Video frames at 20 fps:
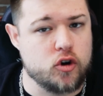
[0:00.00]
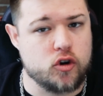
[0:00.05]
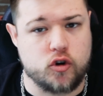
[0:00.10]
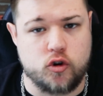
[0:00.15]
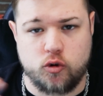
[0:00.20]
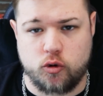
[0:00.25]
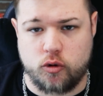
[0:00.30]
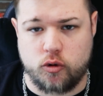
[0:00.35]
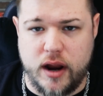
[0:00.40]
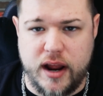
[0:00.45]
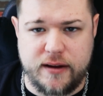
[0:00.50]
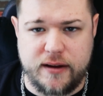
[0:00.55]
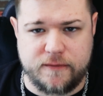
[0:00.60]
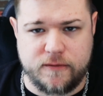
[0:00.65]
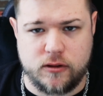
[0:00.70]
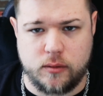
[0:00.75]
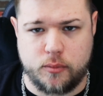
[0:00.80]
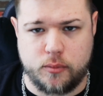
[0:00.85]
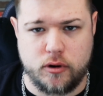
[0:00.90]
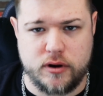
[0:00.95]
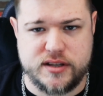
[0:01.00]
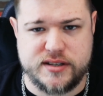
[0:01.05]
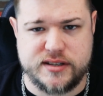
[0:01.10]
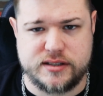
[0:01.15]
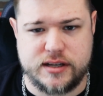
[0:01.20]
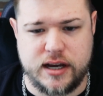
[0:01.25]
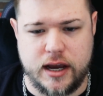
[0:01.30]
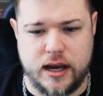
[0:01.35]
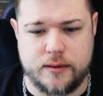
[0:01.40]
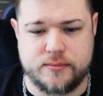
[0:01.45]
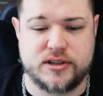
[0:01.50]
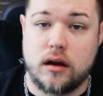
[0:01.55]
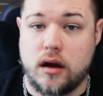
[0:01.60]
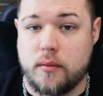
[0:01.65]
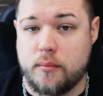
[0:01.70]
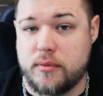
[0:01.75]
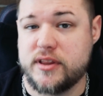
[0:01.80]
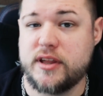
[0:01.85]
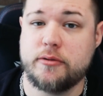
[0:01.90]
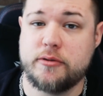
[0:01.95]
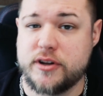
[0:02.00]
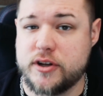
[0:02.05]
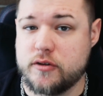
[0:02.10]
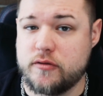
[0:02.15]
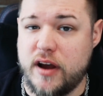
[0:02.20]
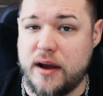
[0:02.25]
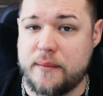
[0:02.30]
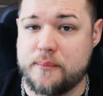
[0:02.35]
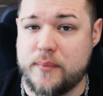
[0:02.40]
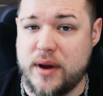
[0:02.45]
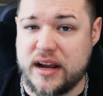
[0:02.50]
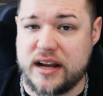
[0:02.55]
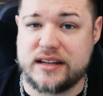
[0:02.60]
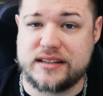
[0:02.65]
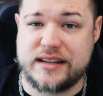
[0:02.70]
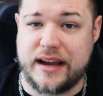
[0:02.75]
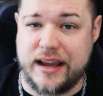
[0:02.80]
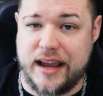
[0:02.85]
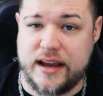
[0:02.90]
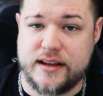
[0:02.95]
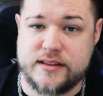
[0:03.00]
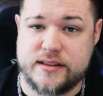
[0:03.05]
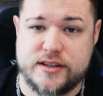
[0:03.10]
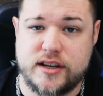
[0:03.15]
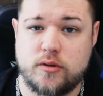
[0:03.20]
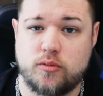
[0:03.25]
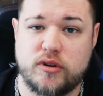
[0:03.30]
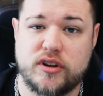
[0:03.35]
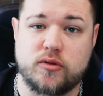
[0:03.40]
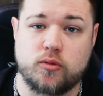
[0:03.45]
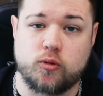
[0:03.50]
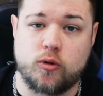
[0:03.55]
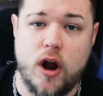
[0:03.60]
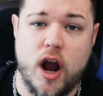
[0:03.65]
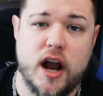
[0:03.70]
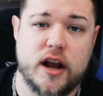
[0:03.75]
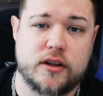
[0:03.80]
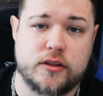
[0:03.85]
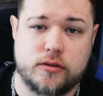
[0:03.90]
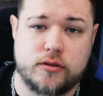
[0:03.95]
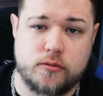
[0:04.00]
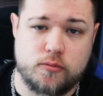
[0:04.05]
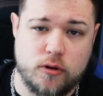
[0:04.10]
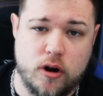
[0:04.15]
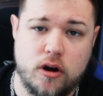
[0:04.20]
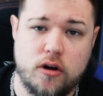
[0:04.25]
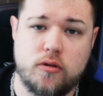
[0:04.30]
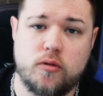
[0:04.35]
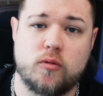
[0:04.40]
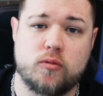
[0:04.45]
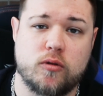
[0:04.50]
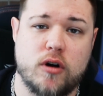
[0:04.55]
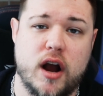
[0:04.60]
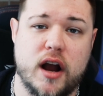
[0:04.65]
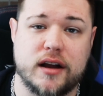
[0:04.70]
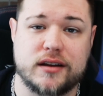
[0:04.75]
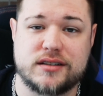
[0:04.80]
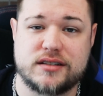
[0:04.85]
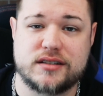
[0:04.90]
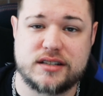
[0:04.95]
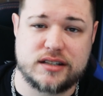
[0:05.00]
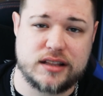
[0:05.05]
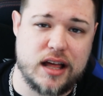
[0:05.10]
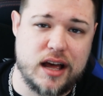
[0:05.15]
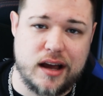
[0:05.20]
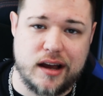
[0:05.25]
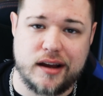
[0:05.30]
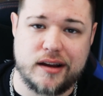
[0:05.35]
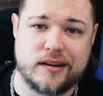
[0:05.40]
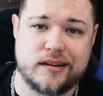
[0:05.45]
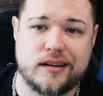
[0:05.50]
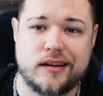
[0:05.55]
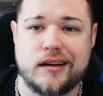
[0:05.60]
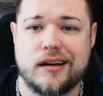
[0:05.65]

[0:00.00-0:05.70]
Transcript: Great for the Poison types. But then we do have Mega Diancie with Rock Throw, Rock Slide,